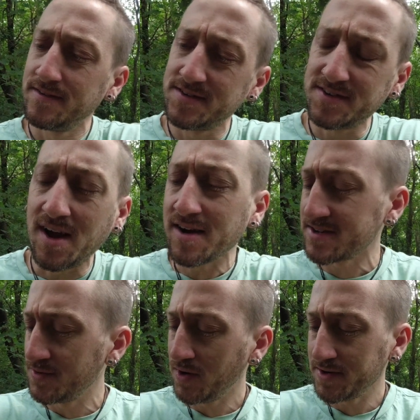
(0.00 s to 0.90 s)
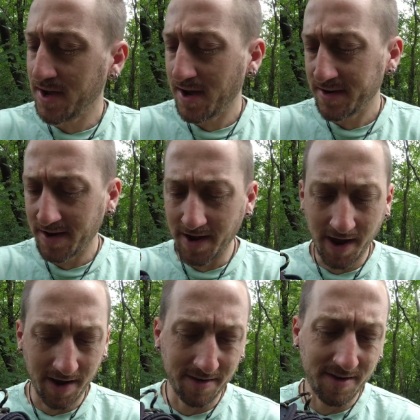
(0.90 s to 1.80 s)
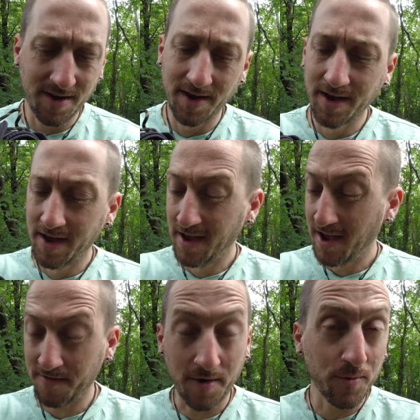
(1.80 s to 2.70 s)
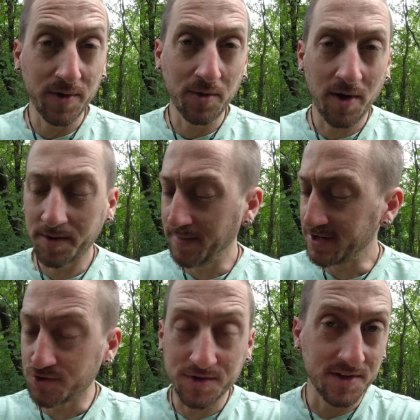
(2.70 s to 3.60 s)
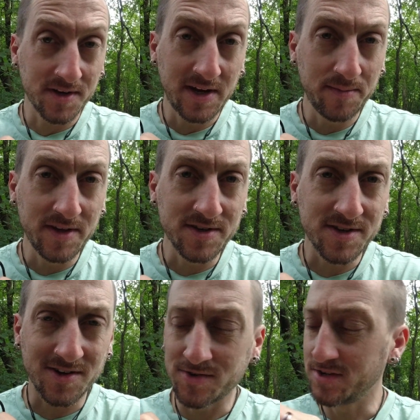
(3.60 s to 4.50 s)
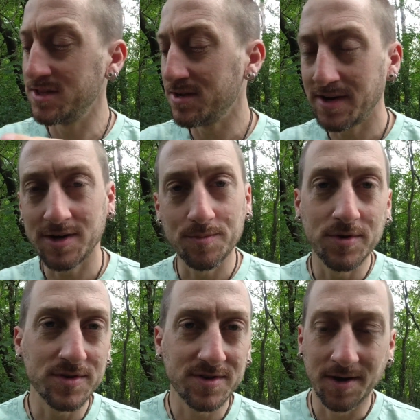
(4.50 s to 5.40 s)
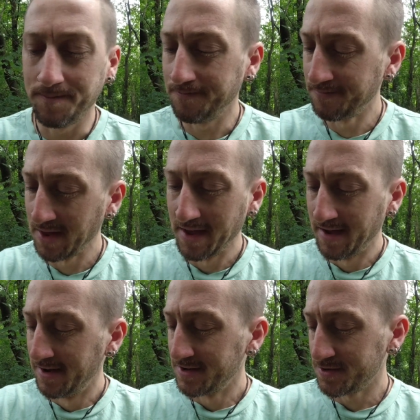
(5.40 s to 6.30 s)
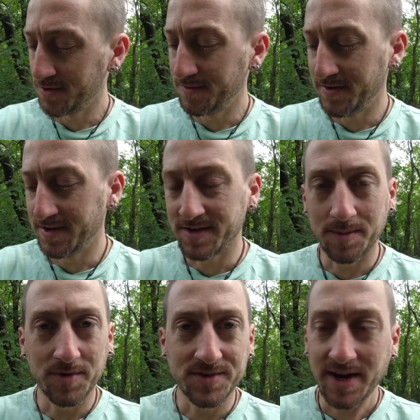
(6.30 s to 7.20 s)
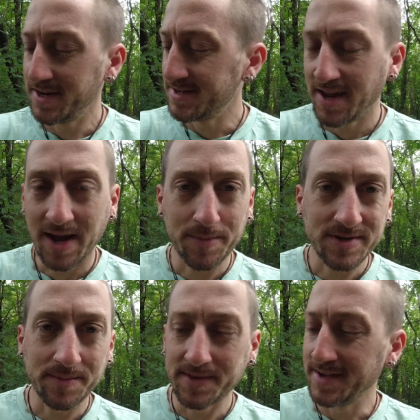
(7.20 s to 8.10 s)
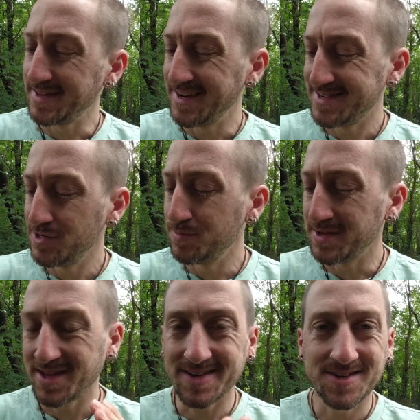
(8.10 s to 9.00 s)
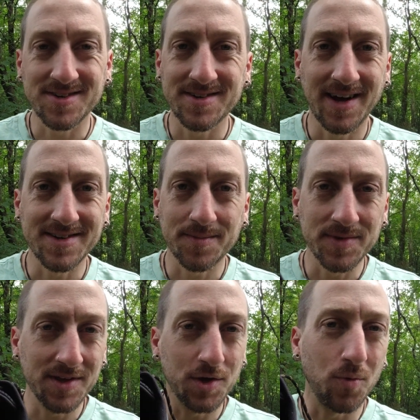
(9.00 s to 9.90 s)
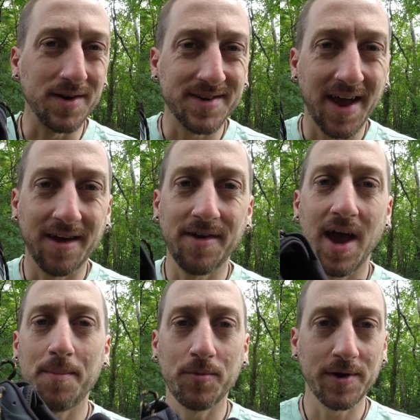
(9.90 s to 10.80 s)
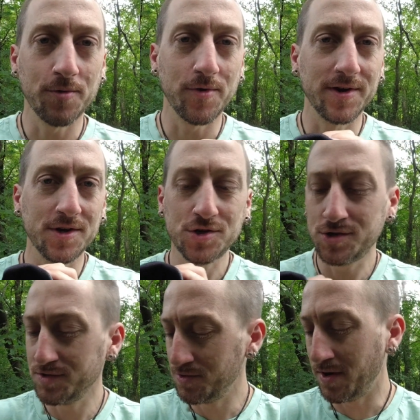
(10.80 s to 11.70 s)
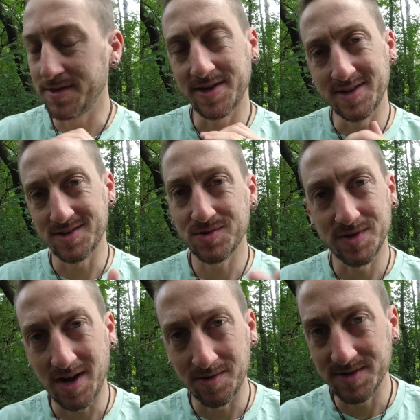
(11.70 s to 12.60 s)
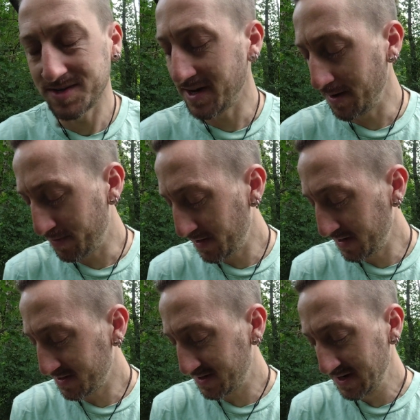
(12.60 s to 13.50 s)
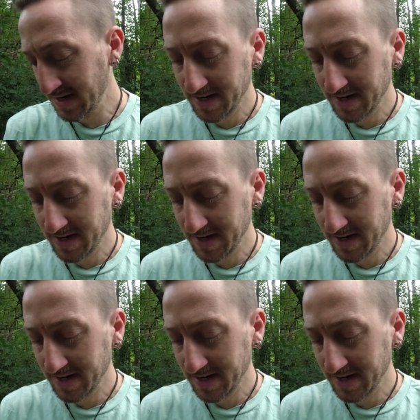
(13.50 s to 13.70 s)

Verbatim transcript: socks and whatnot, and if I really wanted to make sure that keep these suckers in there, I could put some sort of a double-sided tape or something like that too, but that's just not something that you want to have happen when you're wearing your shoes. You want the insole to always stay in place.